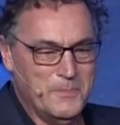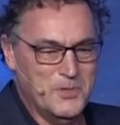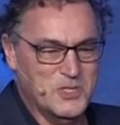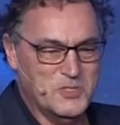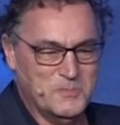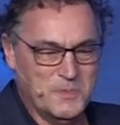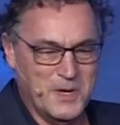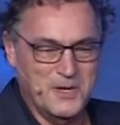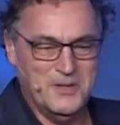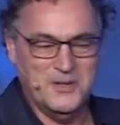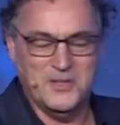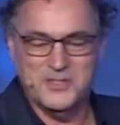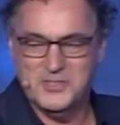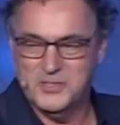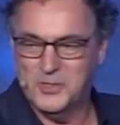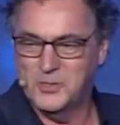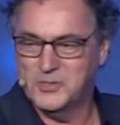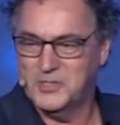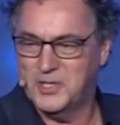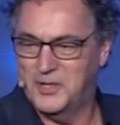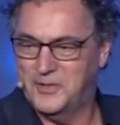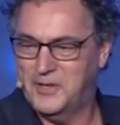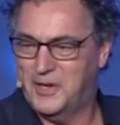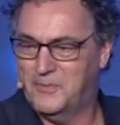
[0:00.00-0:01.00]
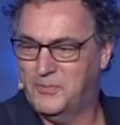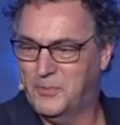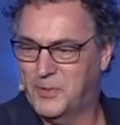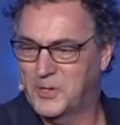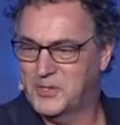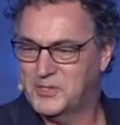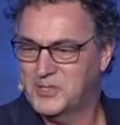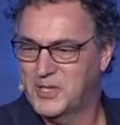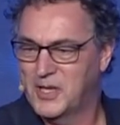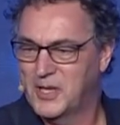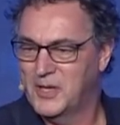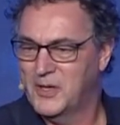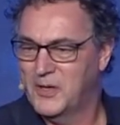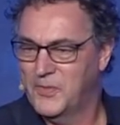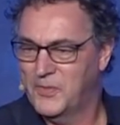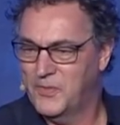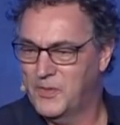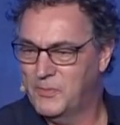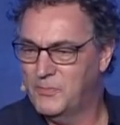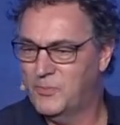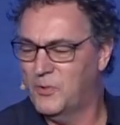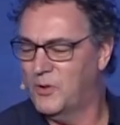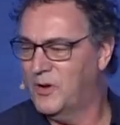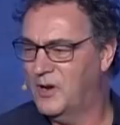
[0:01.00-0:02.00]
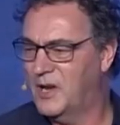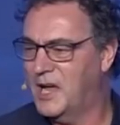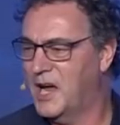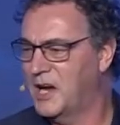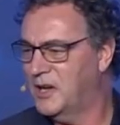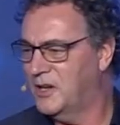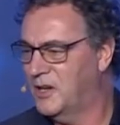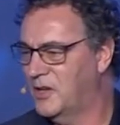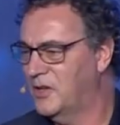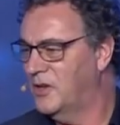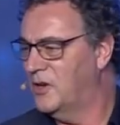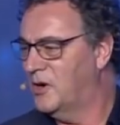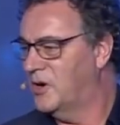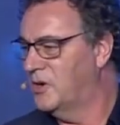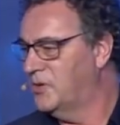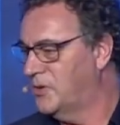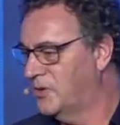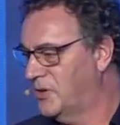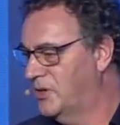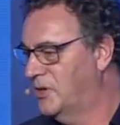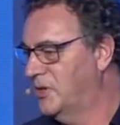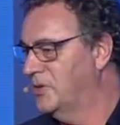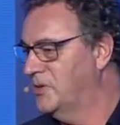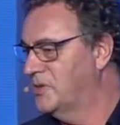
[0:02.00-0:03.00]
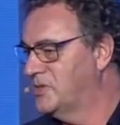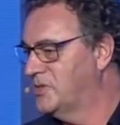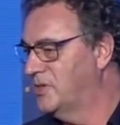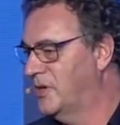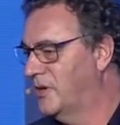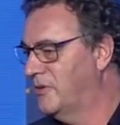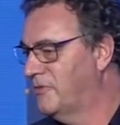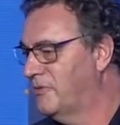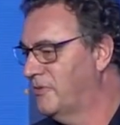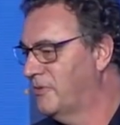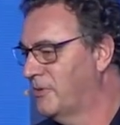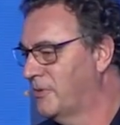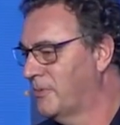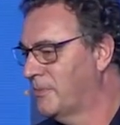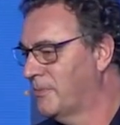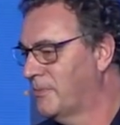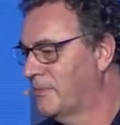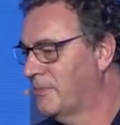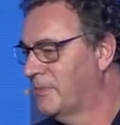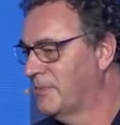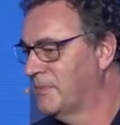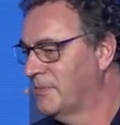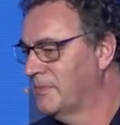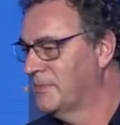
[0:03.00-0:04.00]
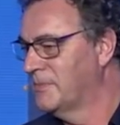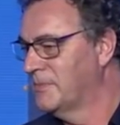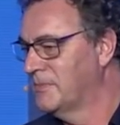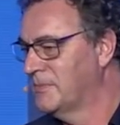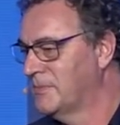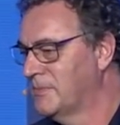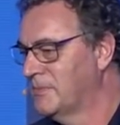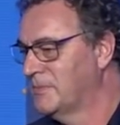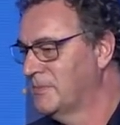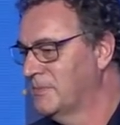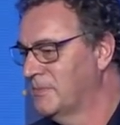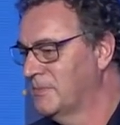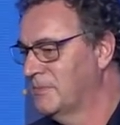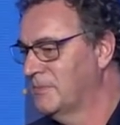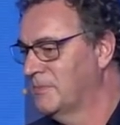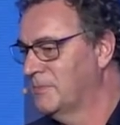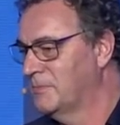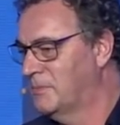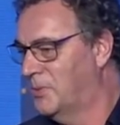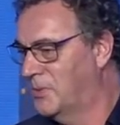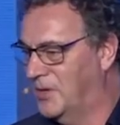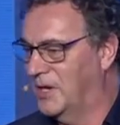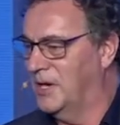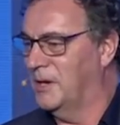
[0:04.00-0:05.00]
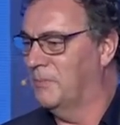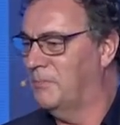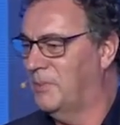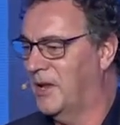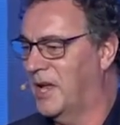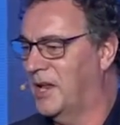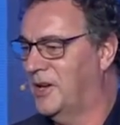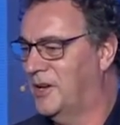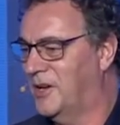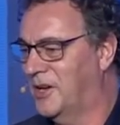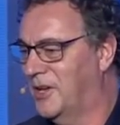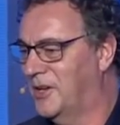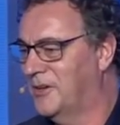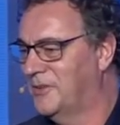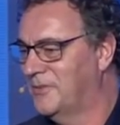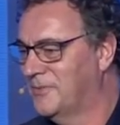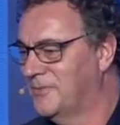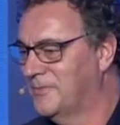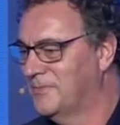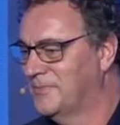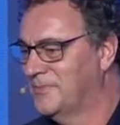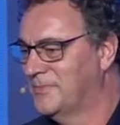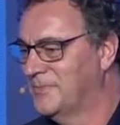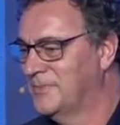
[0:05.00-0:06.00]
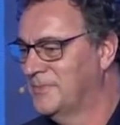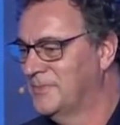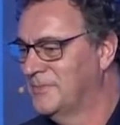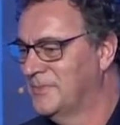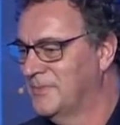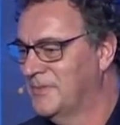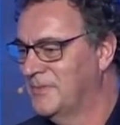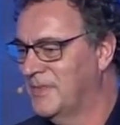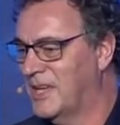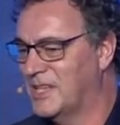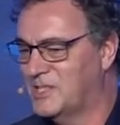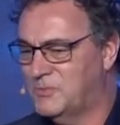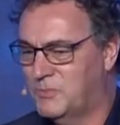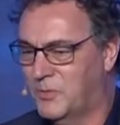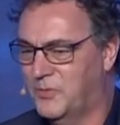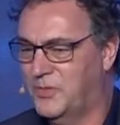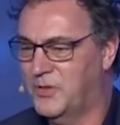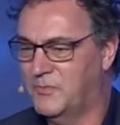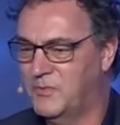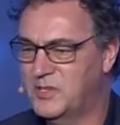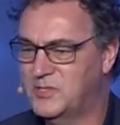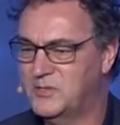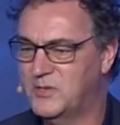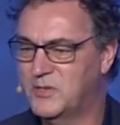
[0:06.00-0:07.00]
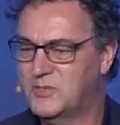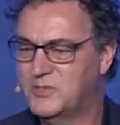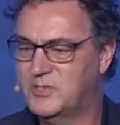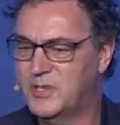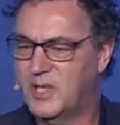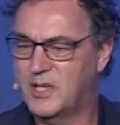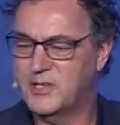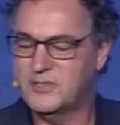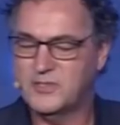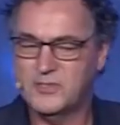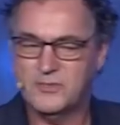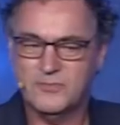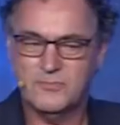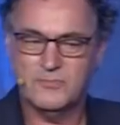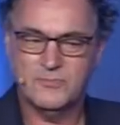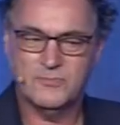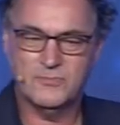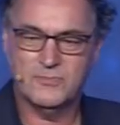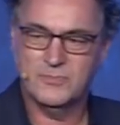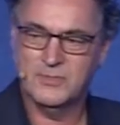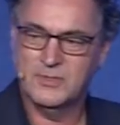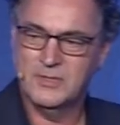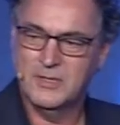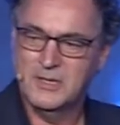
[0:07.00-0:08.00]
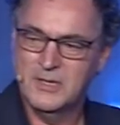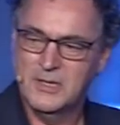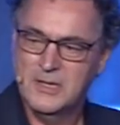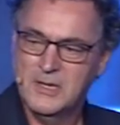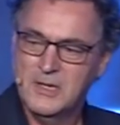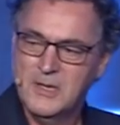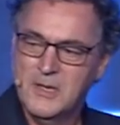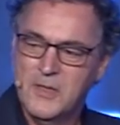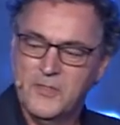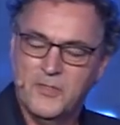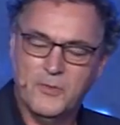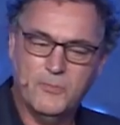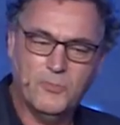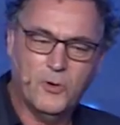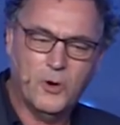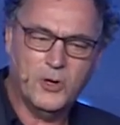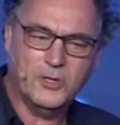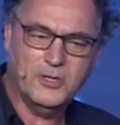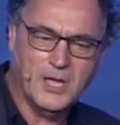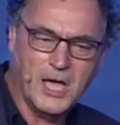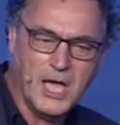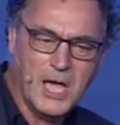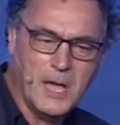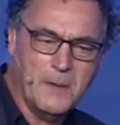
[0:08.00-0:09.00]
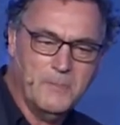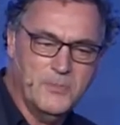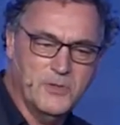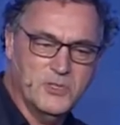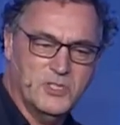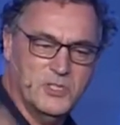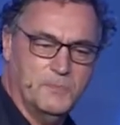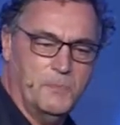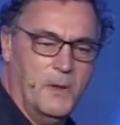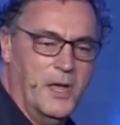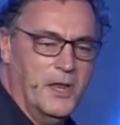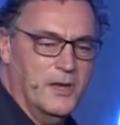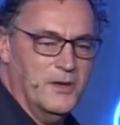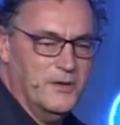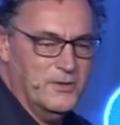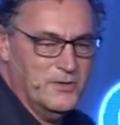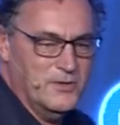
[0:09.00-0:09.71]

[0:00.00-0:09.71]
spend on social networks, the more likely you are to kill yourself, putting it bluntly. That's what the research says. The more time you spend